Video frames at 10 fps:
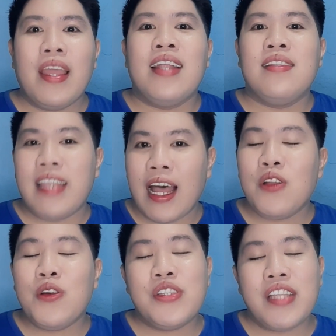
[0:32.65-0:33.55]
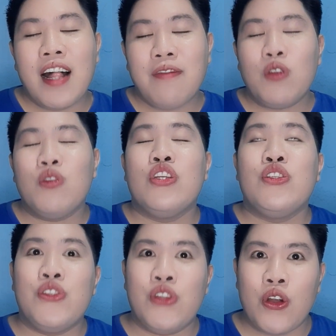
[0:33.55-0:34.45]
and tell yourself that you
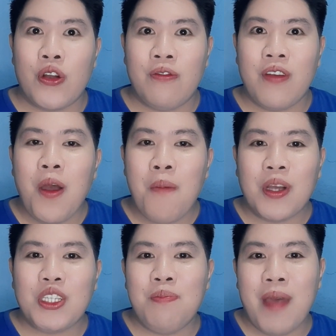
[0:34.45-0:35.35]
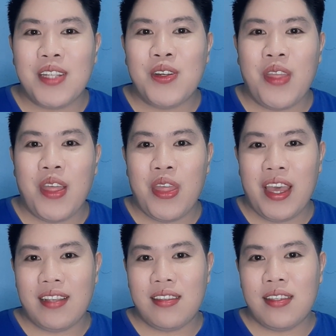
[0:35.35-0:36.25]
deserve much better than
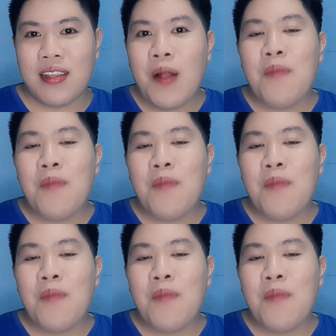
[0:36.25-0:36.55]
this.